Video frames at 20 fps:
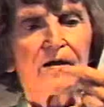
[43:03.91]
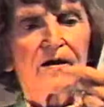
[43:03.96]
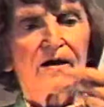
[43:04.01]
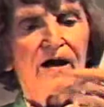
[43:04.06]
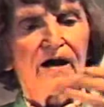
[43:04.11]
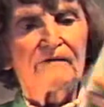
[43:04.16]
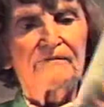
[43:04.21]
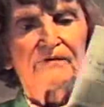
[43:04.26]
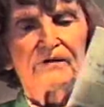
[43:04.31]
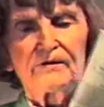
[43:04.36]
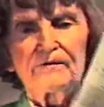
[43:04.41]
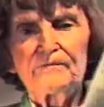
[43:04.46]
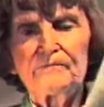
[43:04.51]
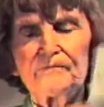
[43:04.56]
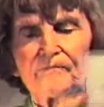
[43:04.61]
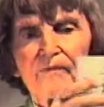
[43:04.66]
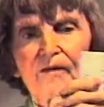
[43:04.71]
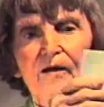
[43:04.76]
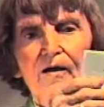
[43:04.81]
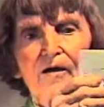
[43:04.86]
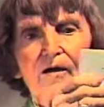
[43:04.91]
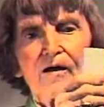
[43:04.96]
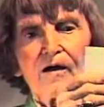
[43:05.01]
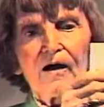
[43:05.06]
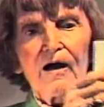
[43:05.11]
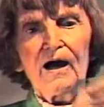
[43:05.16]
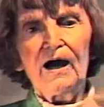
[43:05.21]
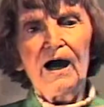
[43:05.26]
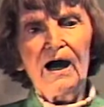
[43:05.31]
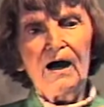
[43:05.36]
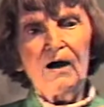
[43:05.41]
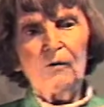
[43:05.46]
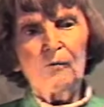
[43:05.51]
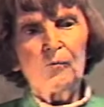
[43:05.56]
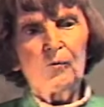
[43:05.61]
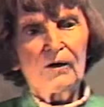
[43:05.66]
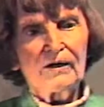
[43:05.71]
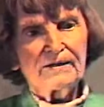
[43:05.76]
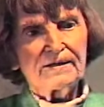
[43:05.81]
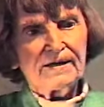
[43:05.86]
cover, how
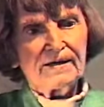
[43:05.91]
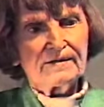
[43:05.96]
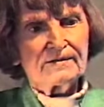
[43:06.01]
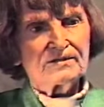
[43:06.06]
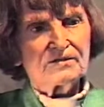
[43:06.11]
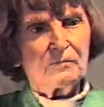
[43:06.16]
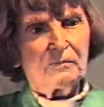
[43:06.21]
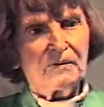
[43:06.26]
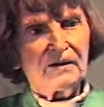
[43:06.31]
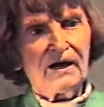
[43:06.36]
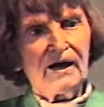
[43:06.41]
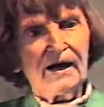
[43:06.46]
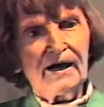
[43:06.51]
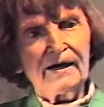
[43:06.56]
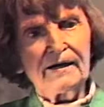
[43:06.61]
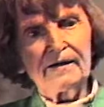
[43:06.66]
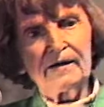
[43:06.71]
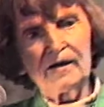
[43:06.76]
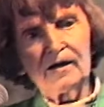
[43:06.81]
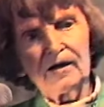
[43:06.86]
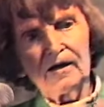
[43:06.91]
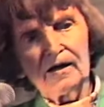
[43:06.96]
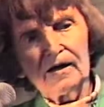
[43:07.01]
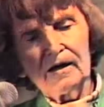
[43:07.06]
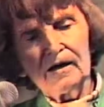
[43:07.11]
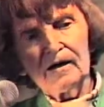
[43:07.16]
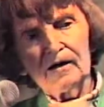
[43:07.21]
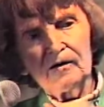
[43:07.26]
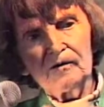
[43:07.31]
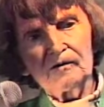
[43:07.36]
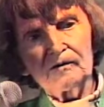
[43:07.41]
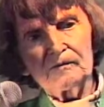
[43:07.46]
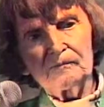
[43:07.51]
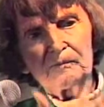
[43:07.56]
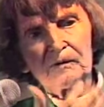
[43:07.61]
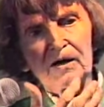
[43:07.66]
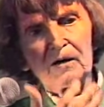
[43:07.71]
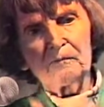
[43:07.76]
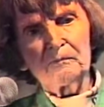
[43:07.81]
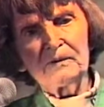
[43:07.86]
one can supply
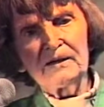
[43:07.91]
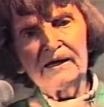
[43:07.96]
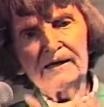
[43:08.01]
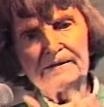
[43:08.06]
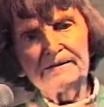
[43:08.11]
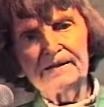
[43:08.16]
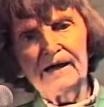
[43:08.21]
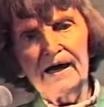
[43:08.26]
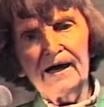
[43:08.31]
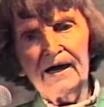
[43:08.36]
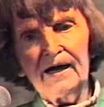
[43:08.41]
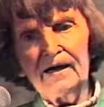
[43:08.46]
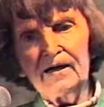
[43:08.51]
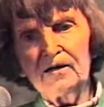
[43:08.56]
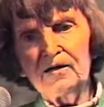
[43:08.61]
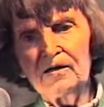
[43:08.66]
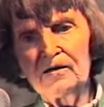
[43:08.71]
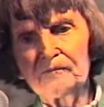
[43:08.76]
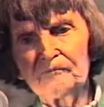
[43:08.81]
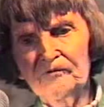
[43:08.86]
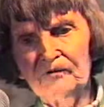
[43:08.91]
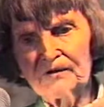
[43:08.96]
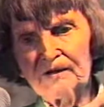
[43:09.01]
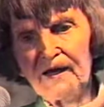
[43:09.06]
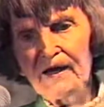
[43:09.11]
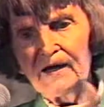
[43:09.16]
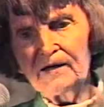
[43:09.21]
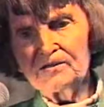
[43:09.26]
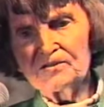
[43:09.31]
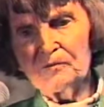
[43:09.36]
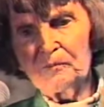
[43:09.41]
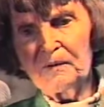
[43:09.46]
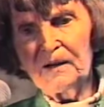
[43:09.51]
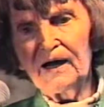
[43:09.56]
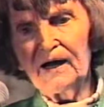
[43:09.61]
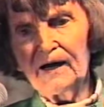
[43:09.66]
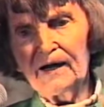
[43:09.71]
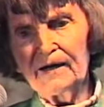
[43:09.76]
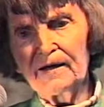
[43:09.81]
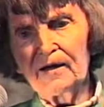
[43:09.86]
complete day for day
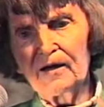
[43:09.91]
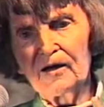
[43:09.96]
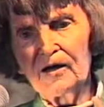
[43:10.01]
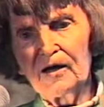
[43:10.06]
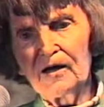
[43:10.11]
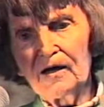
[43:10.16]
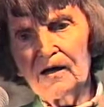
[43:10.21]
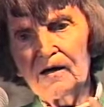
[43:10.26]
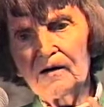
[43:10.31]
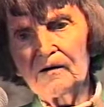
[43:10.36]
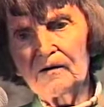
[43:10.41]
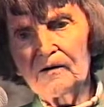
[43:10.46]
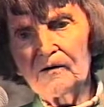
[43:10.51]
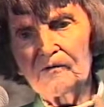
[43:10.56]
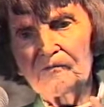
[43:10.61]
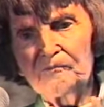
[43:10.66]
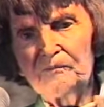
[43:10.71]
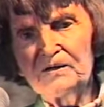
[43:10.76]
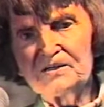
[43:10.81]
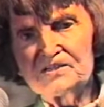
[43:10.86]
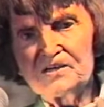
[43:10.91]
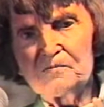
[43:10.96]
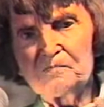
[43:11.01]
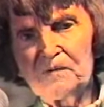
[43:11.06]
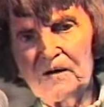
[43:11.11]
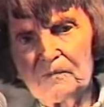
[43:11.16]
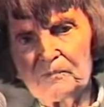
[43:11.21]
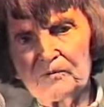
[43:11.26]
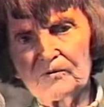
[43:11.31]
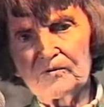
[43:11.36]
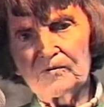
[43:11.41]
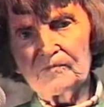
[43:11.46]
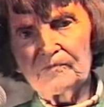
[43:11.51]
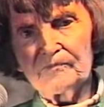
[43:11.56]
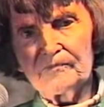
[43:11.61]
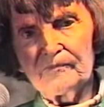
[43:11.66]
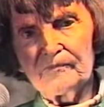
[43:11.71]
supply, busy people,